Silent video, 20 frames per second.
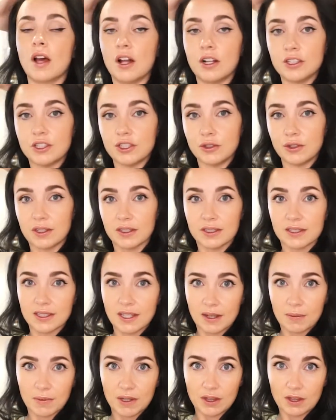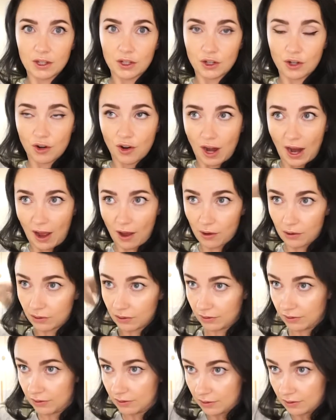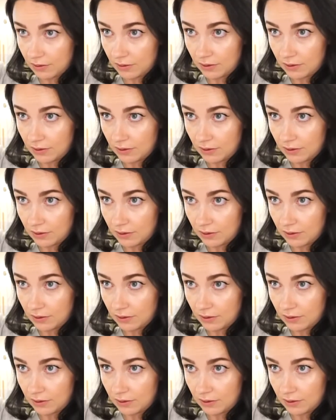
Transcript: I'll do the same at the crown.